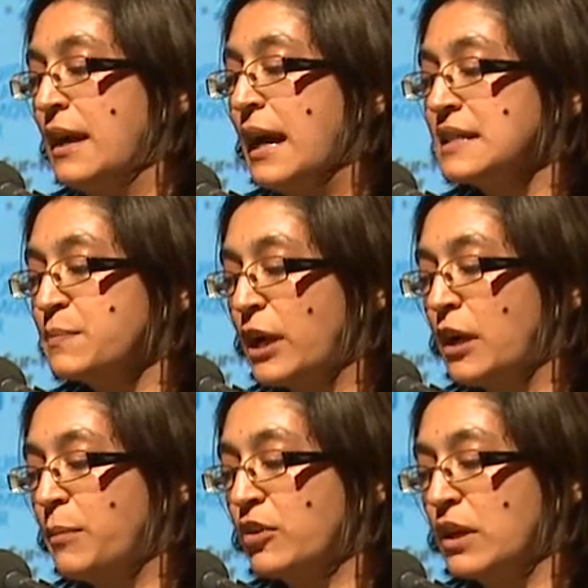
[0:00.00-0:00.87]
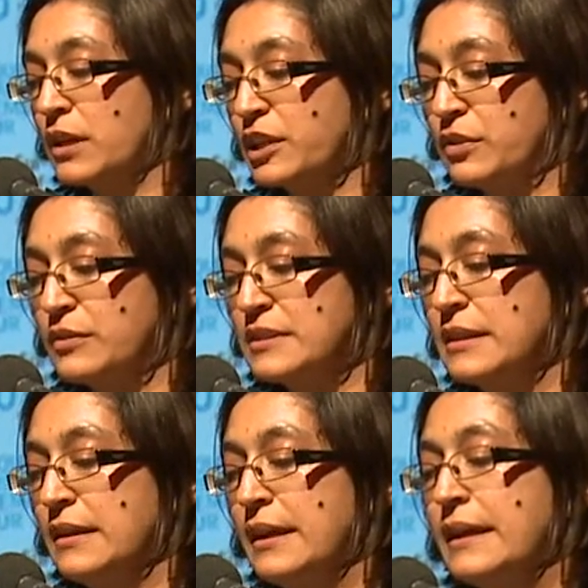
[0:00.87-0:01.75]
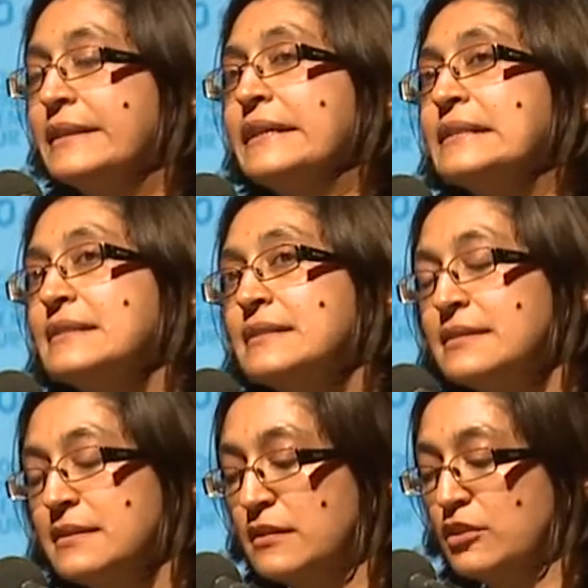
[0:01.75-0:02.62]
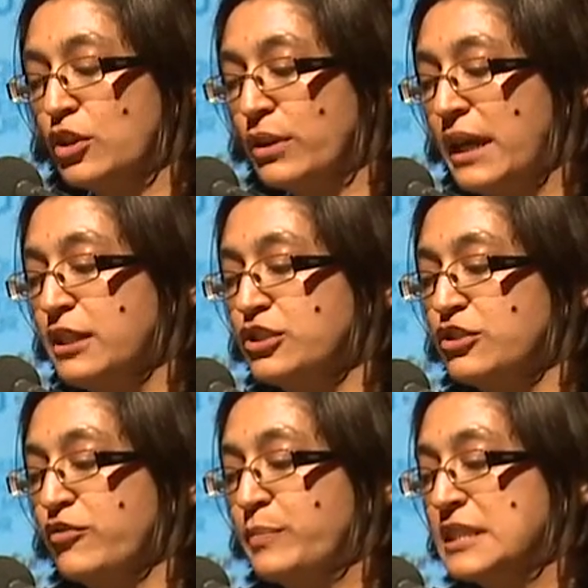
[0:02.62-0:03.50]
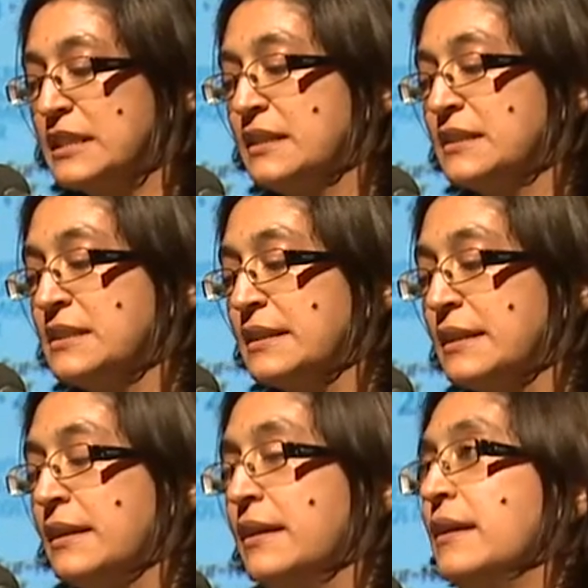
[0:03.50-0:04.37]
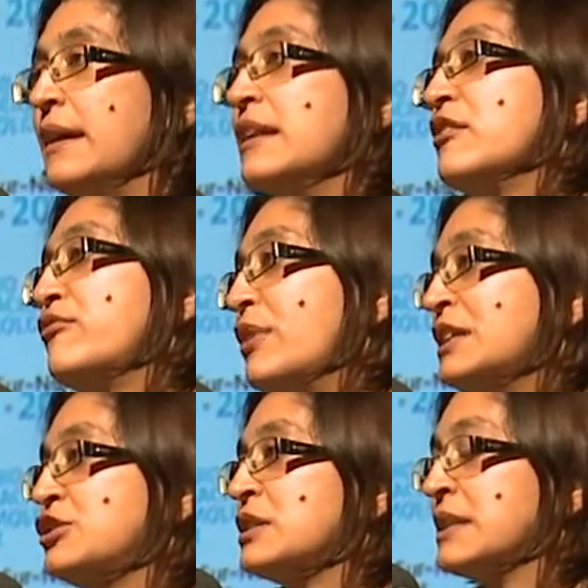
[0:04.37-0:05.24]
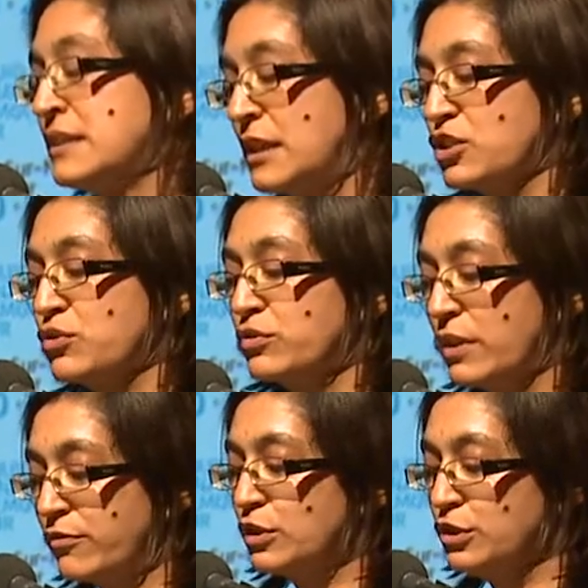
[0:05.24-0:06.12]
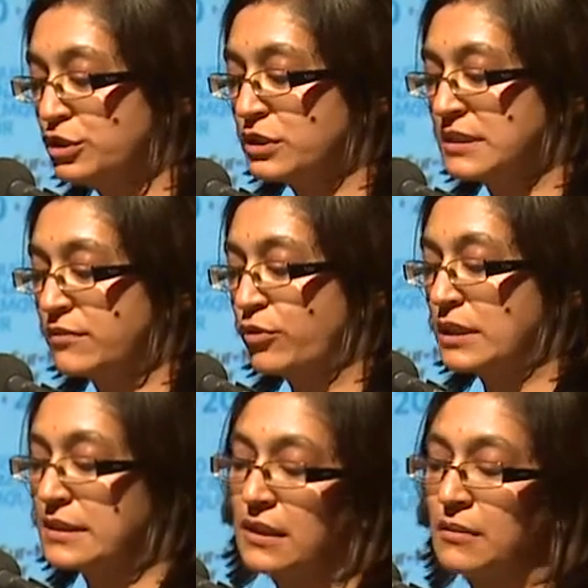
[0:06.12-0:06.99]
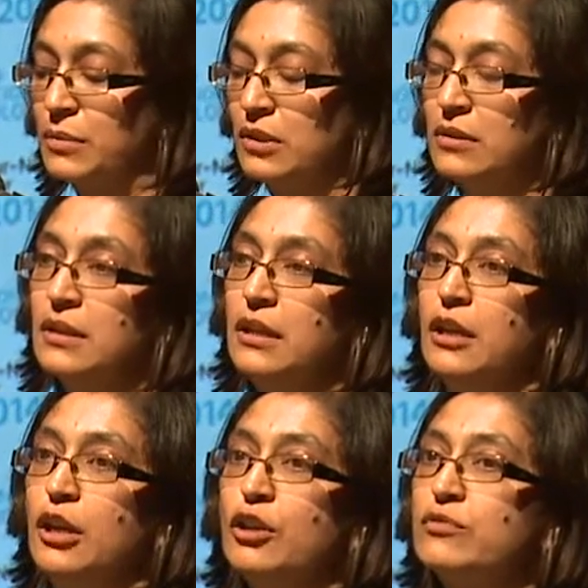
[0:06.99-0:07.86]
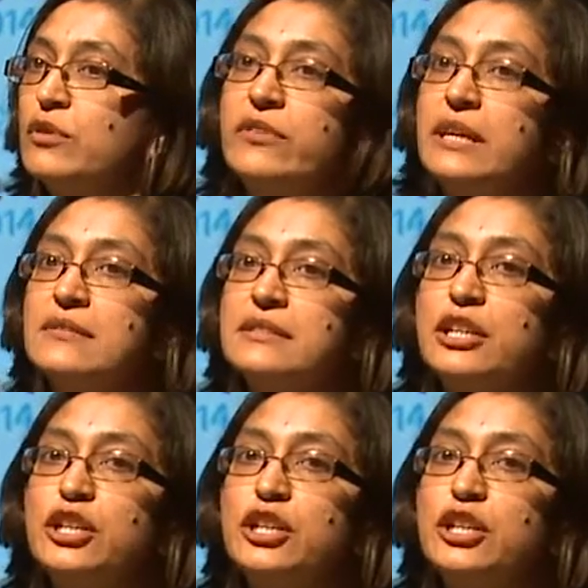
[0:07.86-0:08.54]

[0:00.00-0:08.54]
As Barber argues, the insistent location of modernity in the French and Industrial Revolutions, for example, reveals the